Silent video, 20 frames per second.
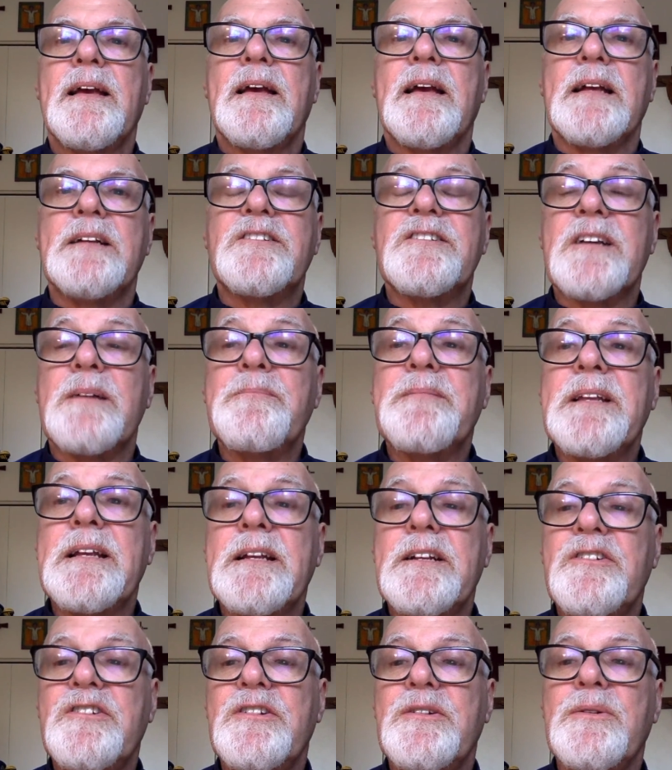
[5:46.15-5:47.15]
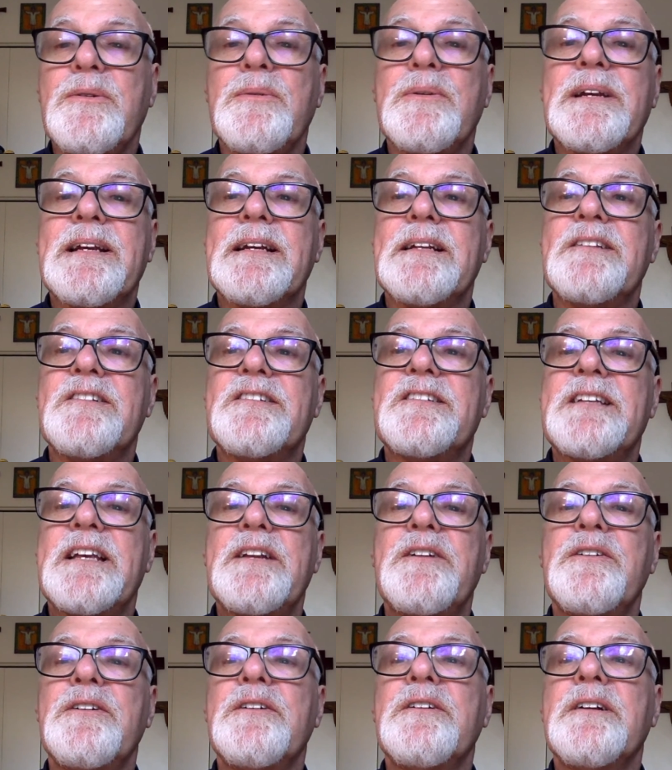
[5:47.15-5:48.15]
And something to
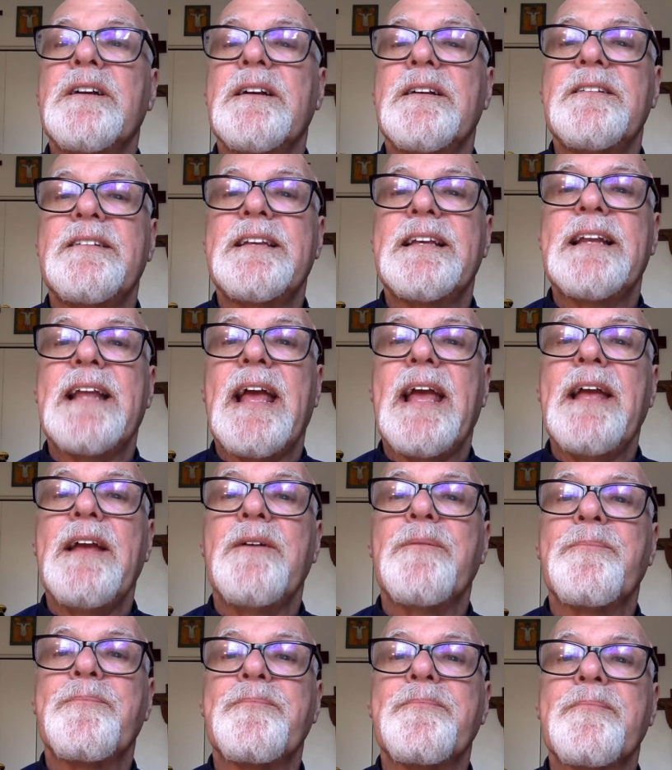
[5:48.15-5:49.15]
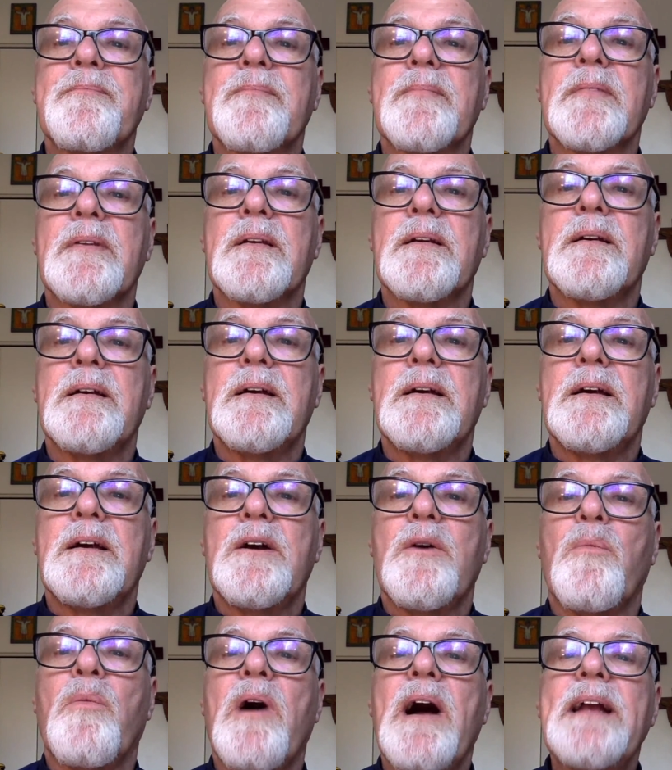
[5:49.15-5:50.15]
consider today.
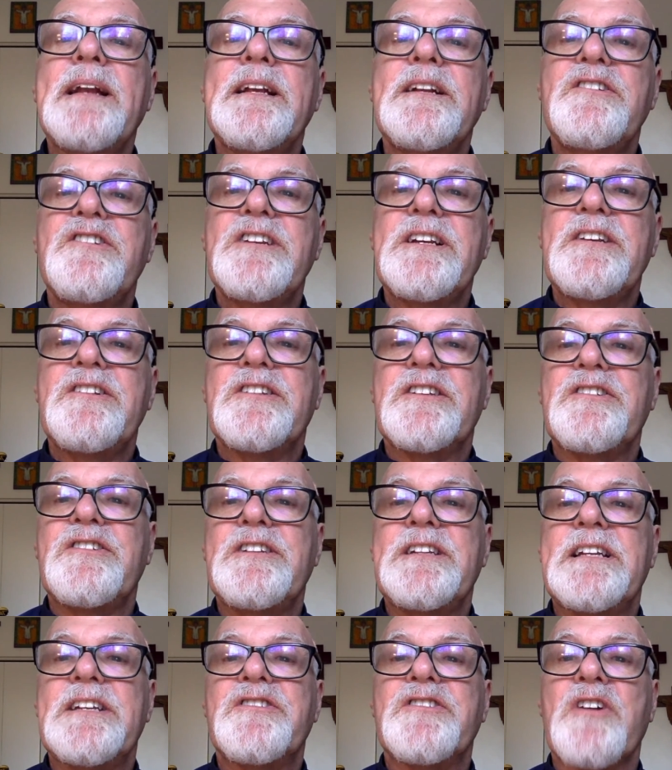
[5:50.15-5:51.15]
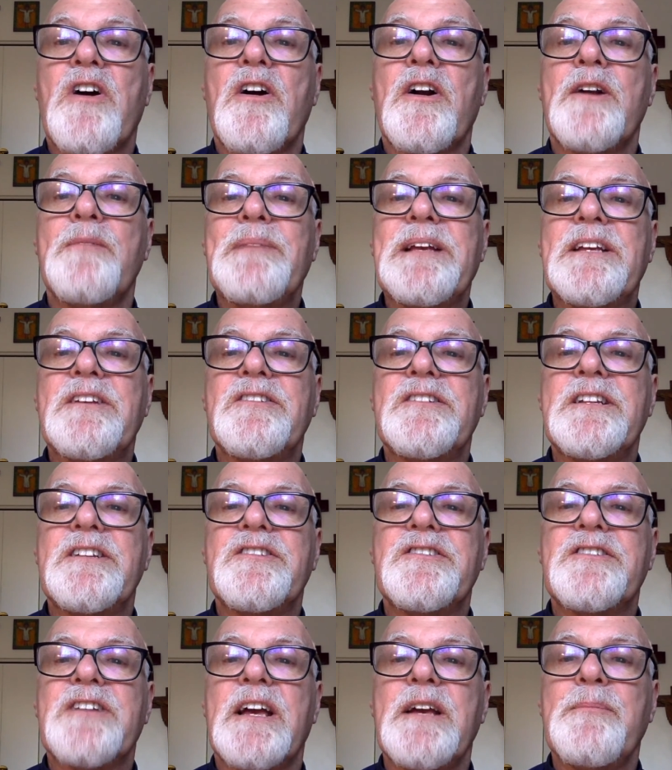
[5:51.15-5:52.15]
Why did Jesus disarm his
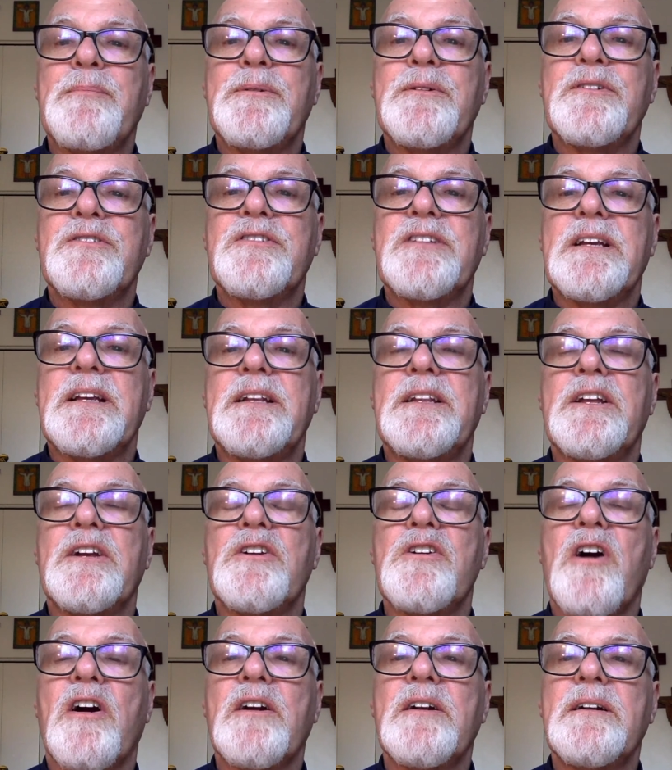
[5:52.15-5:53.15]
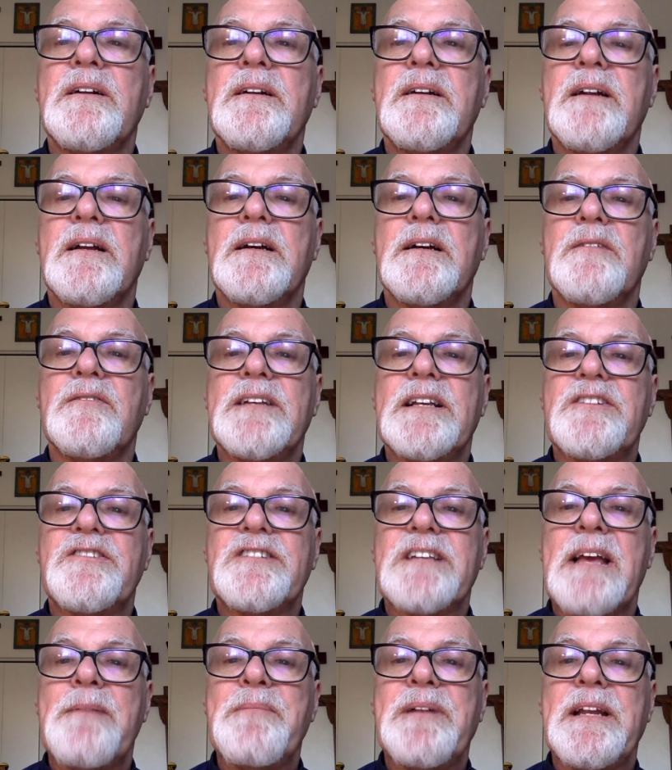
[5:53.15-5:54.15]
disciples in the Garden of
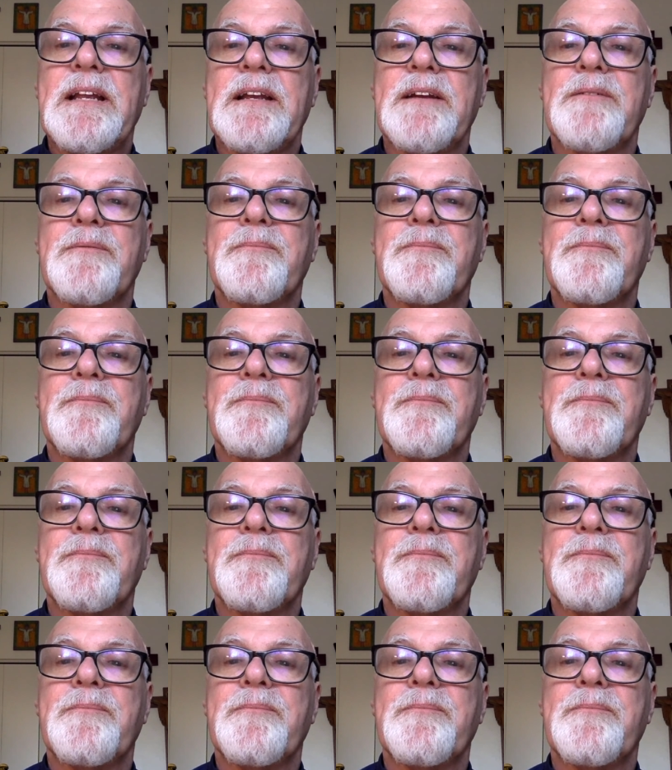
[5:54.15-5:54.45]
Gethsemane?